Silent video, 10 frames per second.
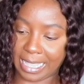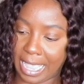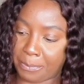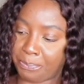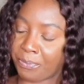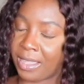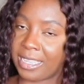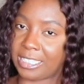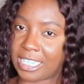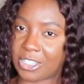that
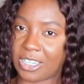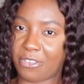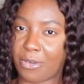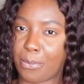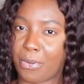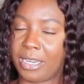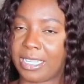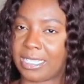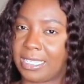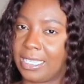just a different print.
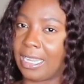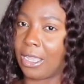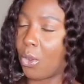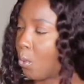This is in like a